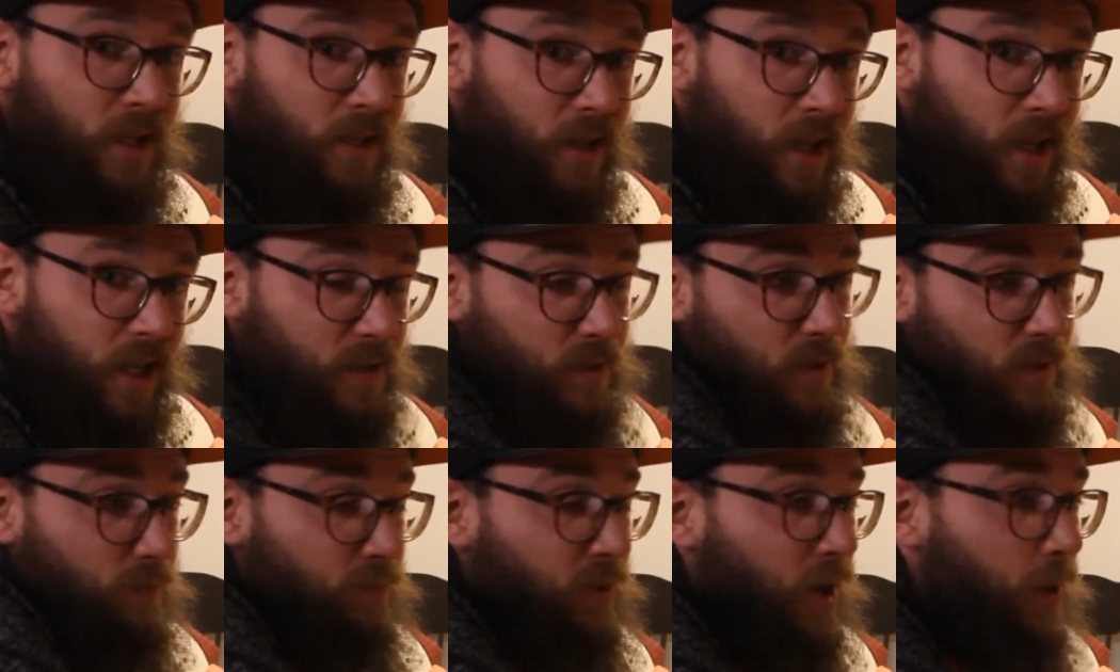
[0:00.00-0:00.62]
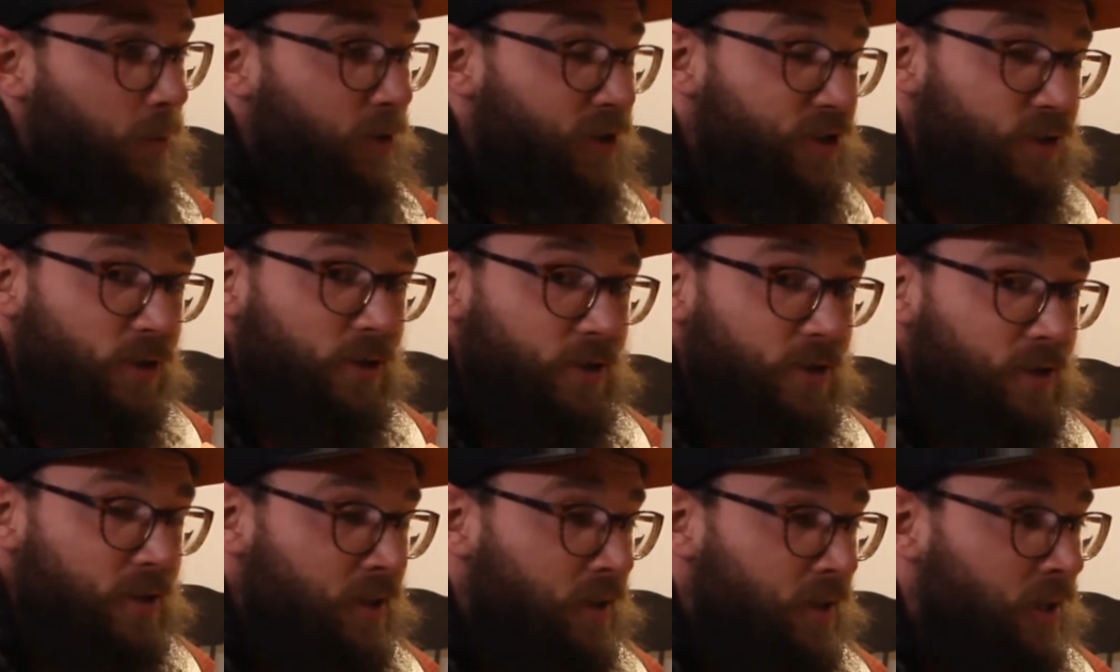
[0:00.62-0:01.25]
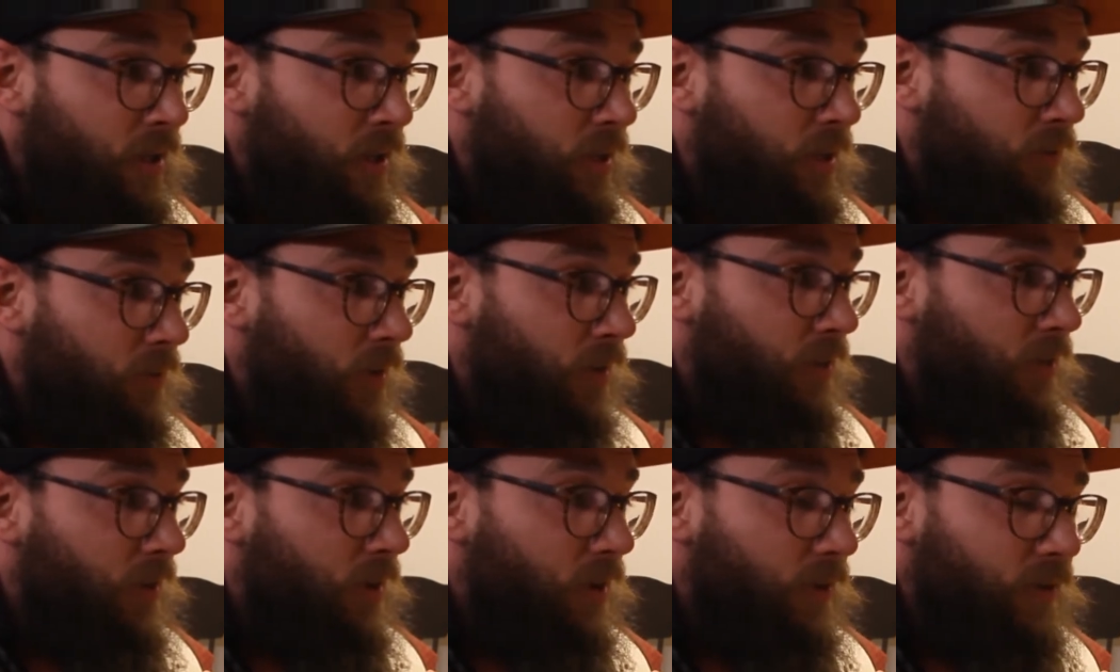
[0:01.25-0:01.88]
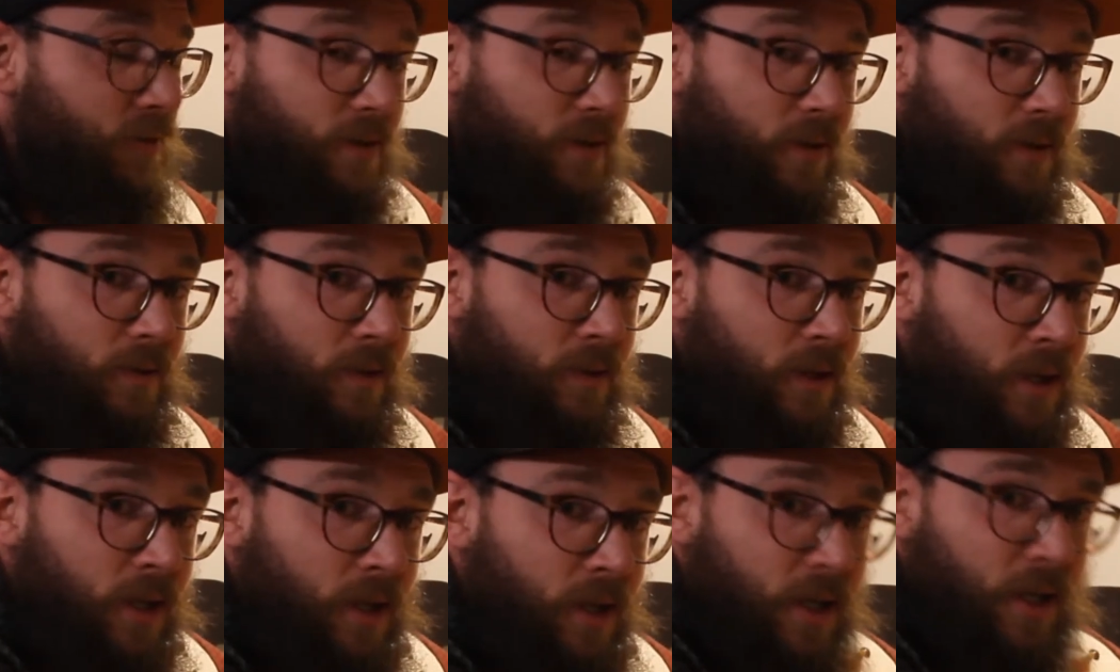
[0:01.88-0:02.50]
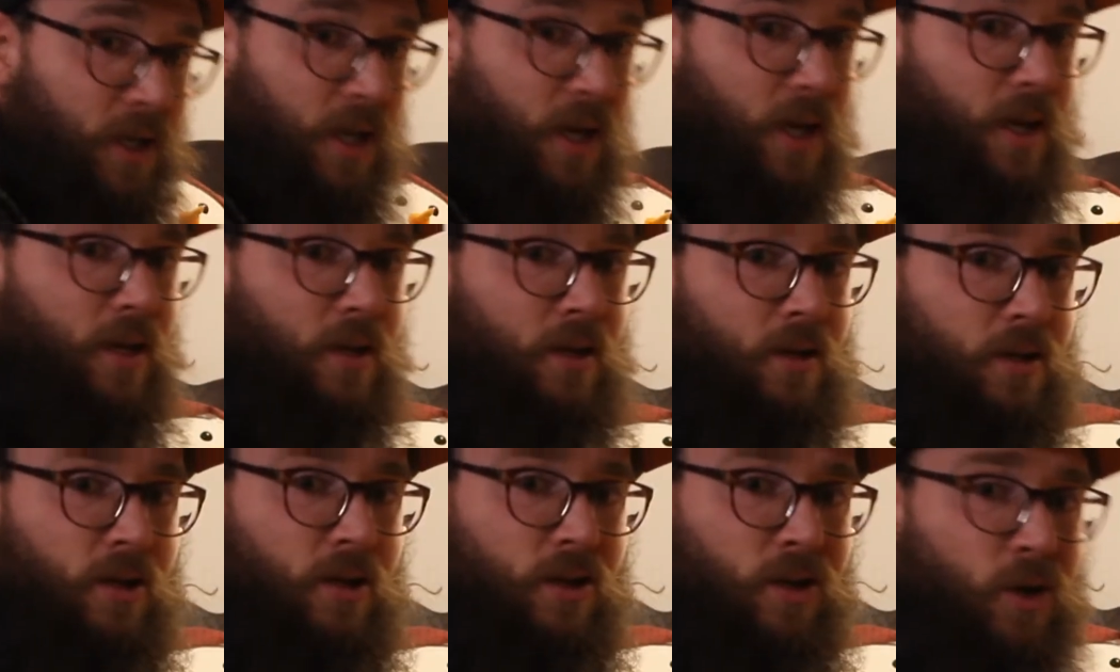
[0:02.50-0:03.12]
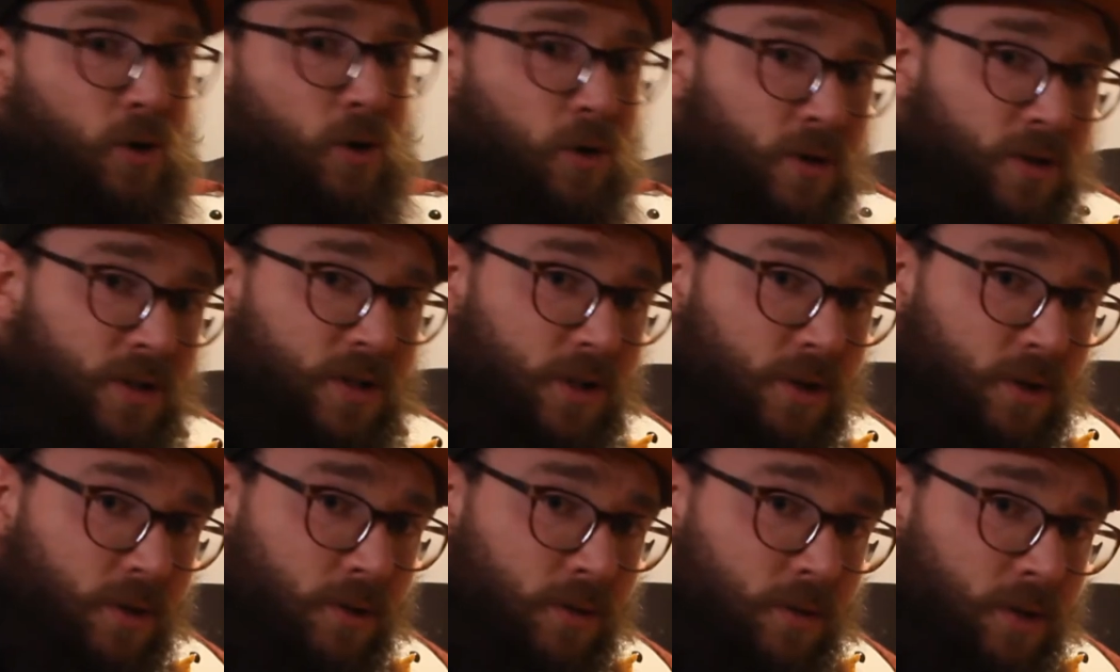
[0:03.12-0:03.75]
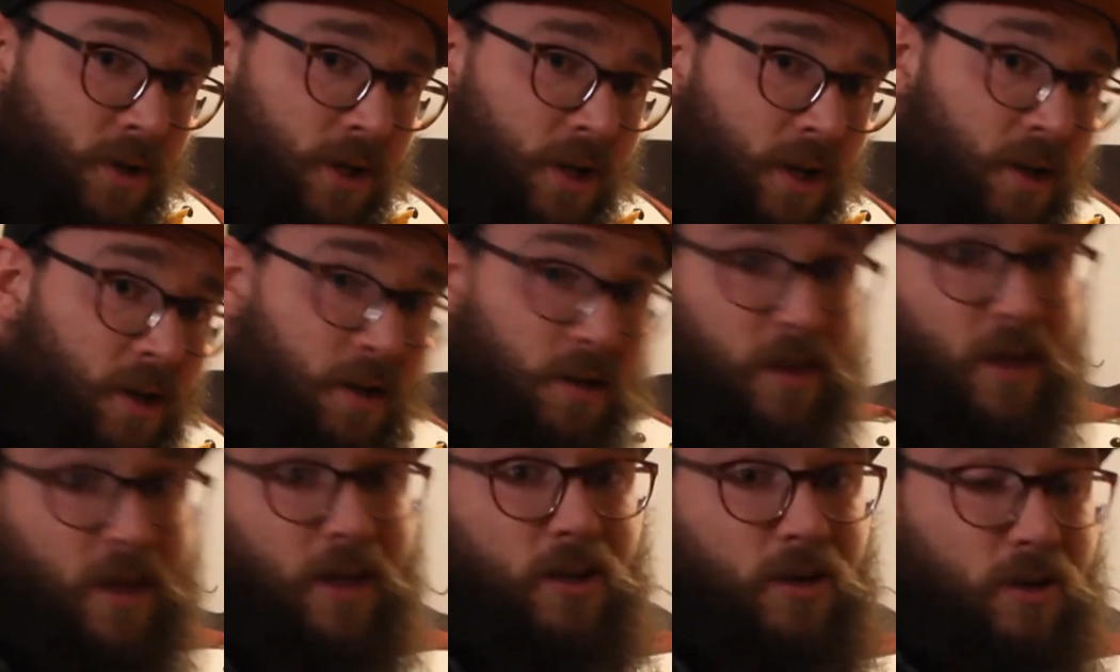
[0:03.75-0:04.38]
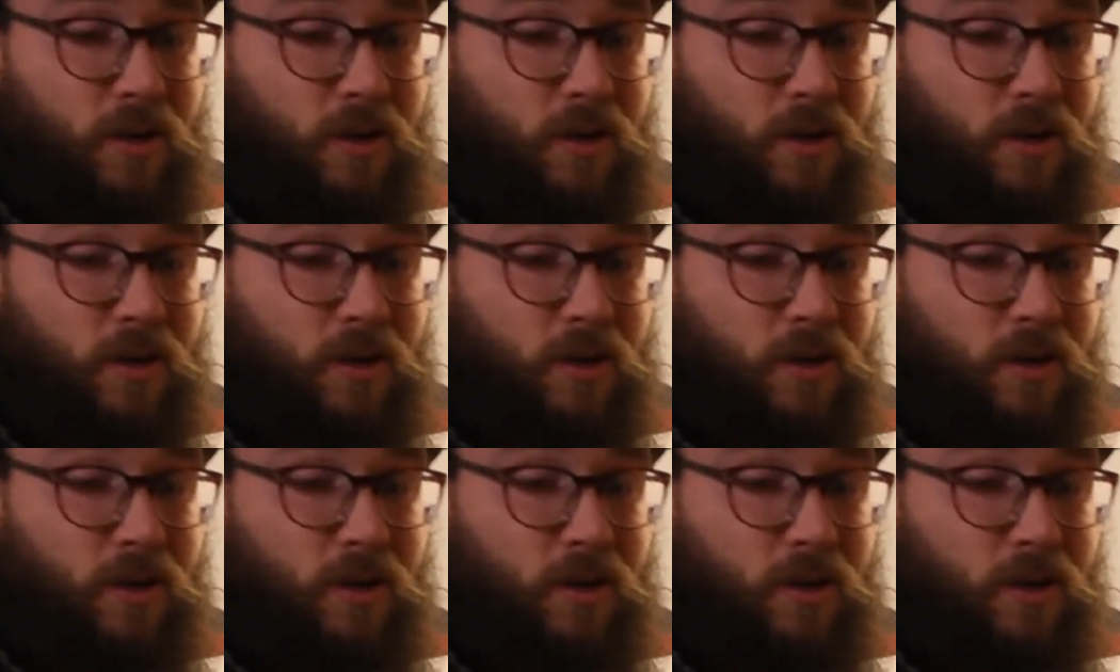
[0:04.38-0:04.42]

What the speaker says: That's the primary source right there. So, hey, kudos to you. Thank